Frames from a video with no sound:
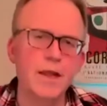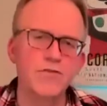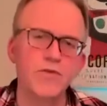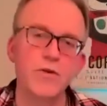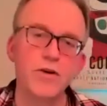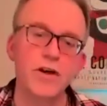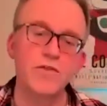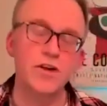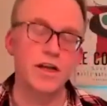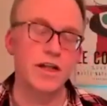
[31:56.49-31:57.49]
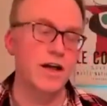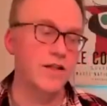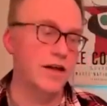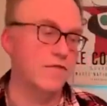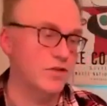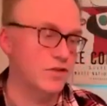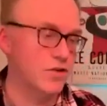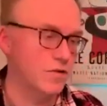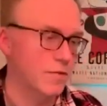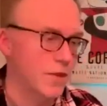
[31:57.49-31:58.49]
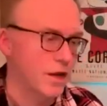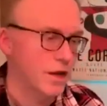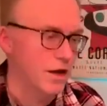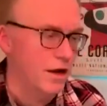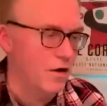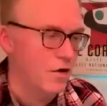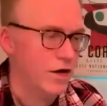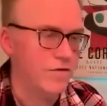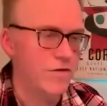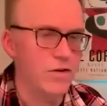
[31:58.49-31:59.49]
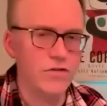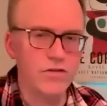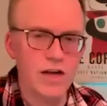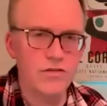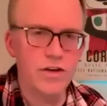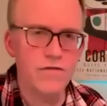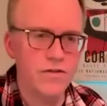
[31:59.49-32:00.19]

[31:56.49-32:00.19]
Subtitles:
So we're going to have a look at that, the Elvis song. Okay, folks, that's it